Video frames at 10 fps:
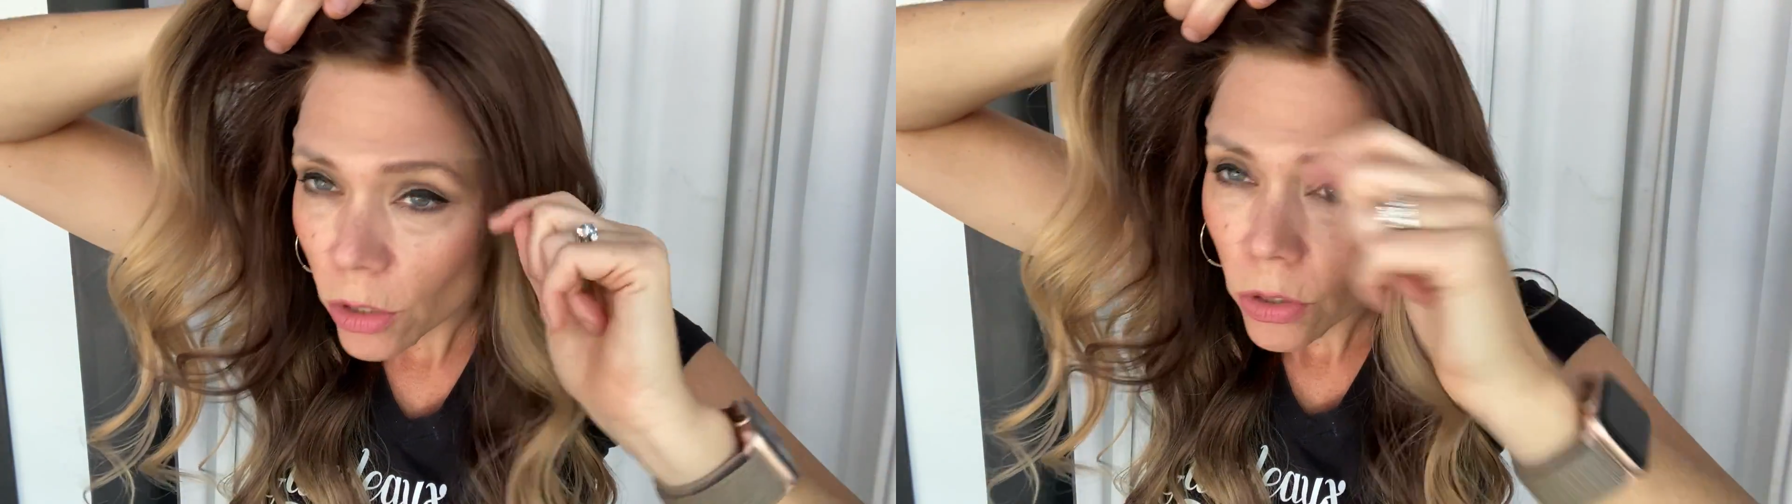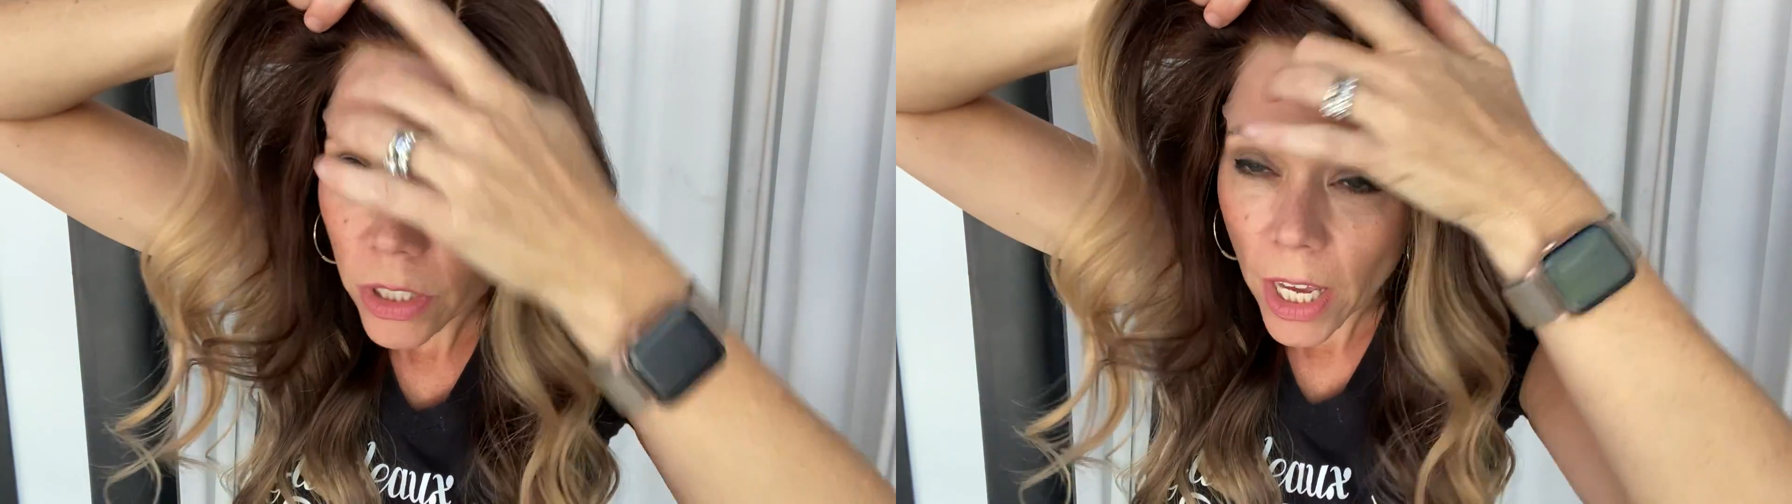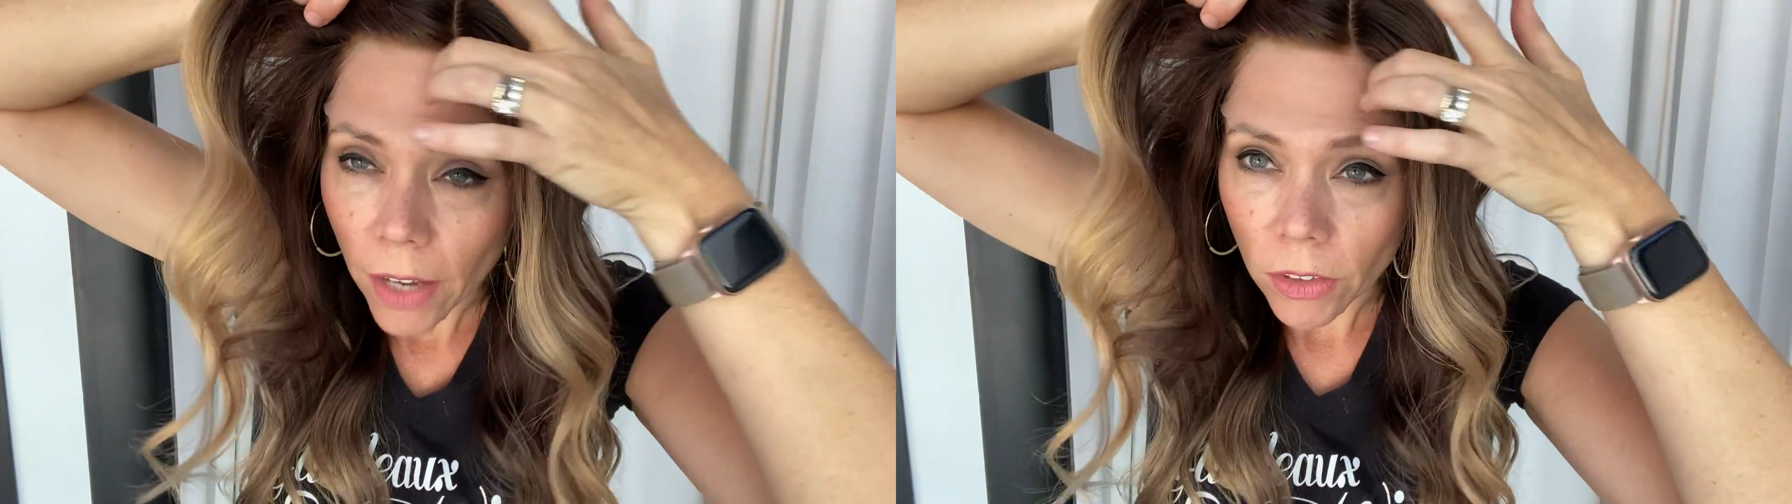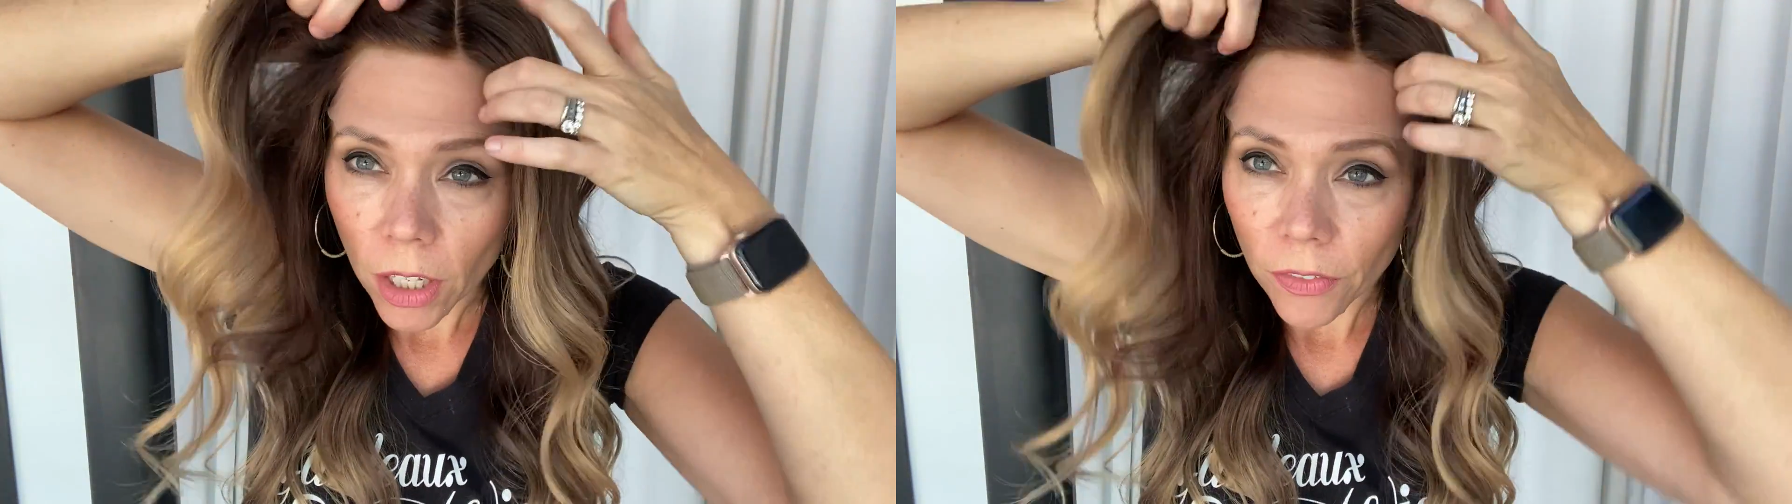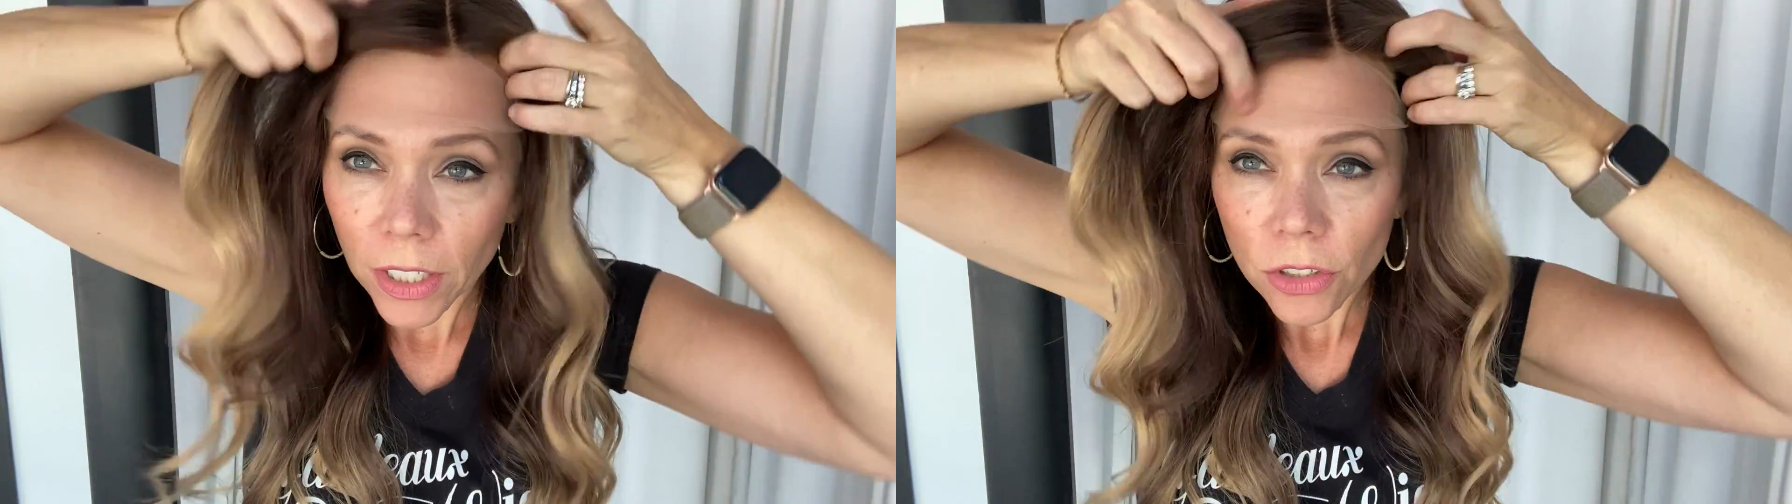usually they have a lot
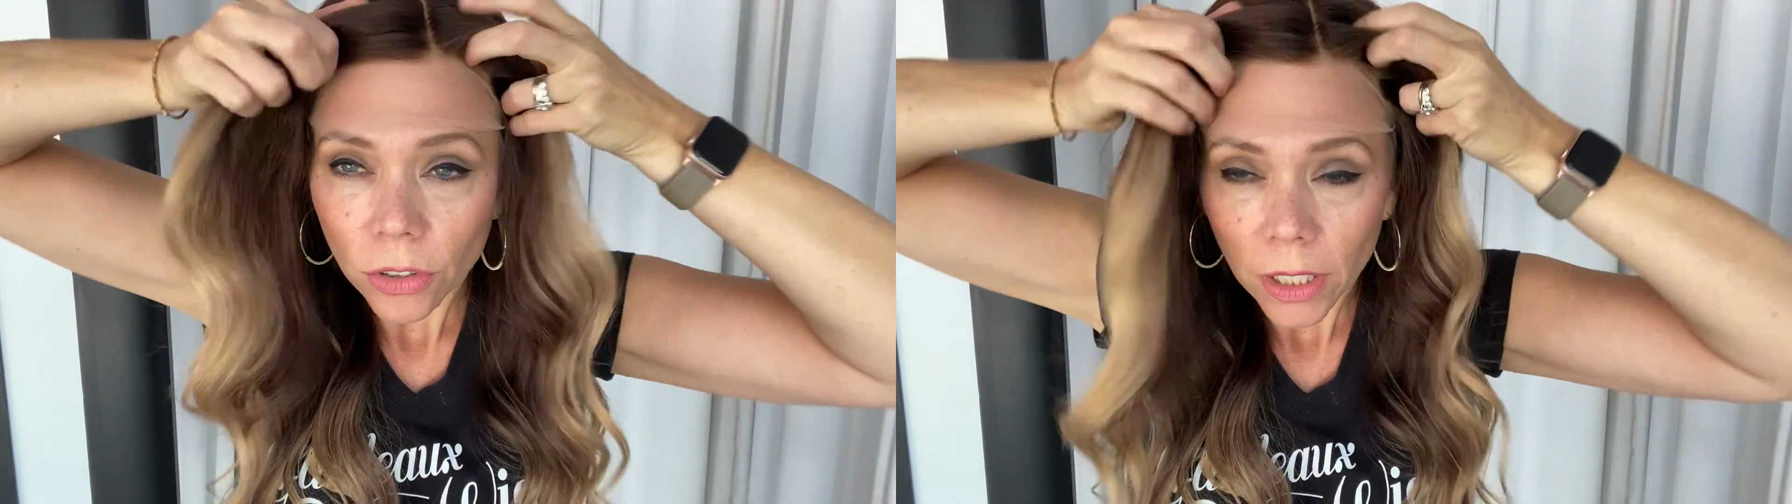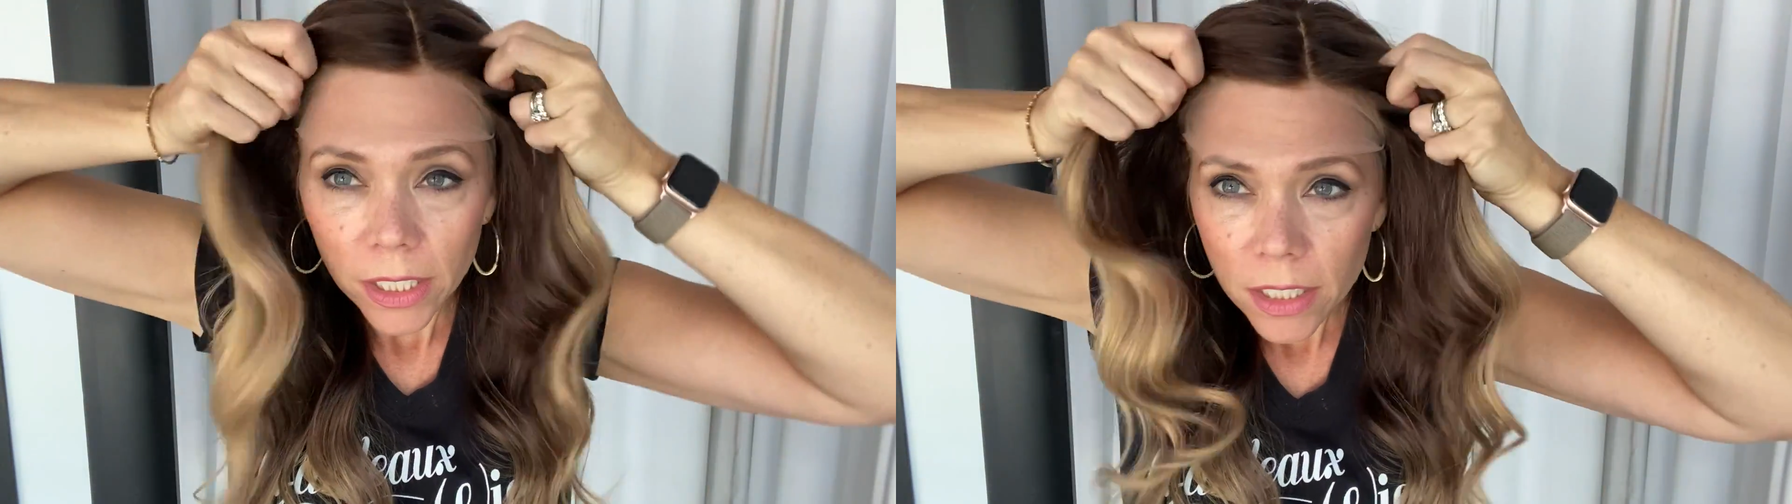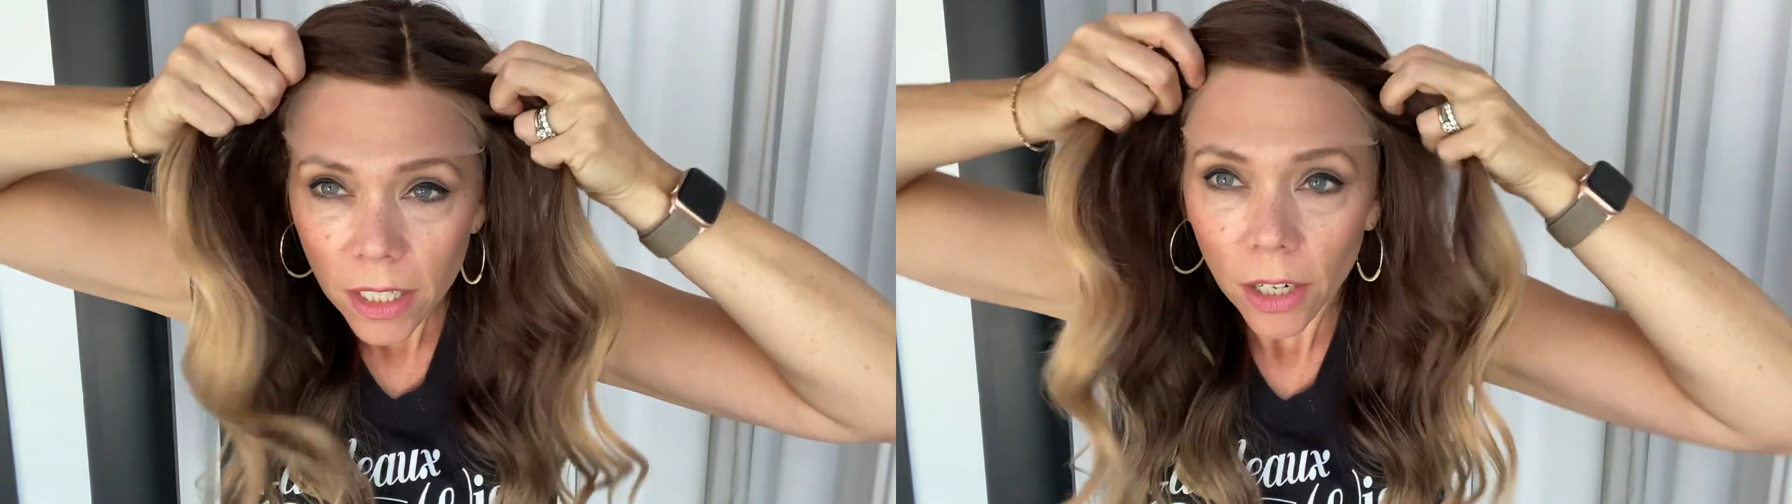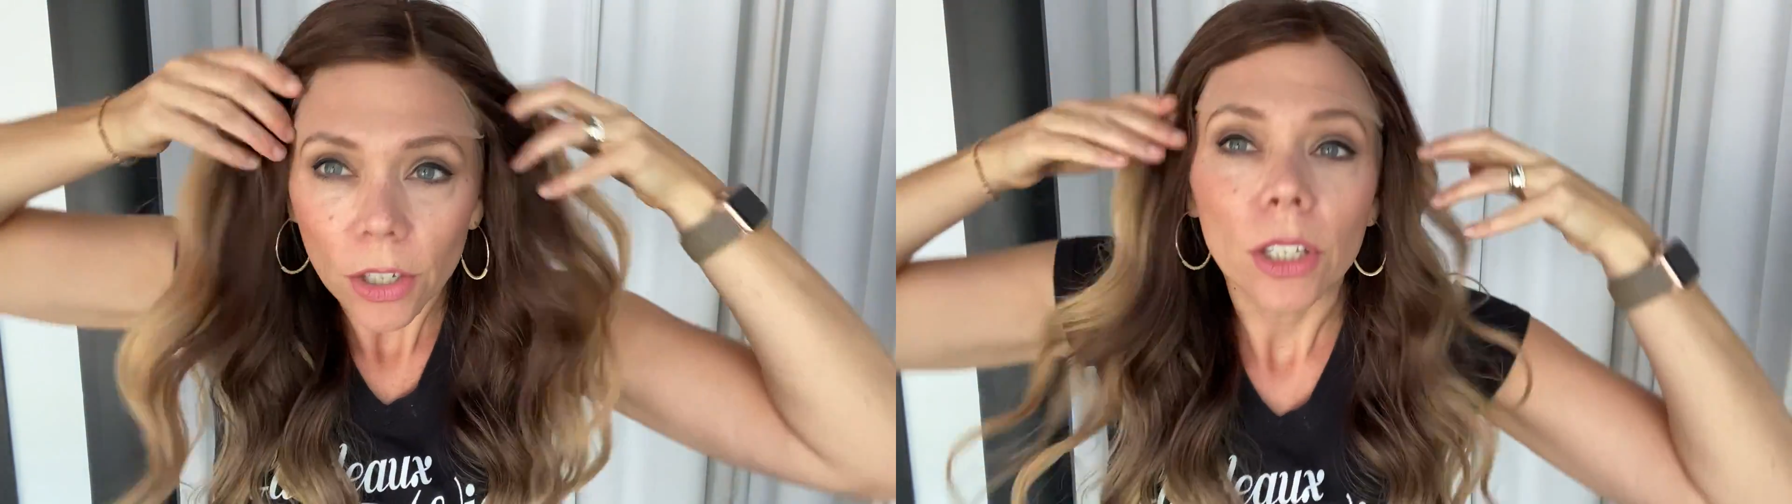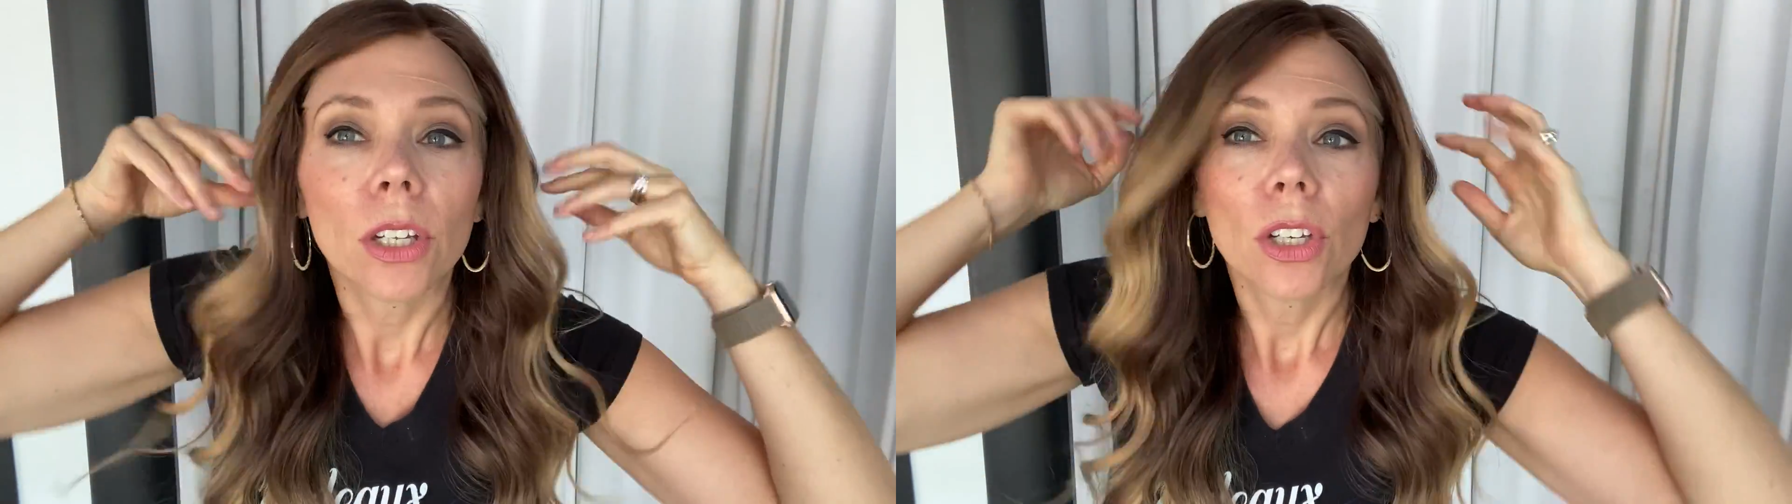of extra lace there and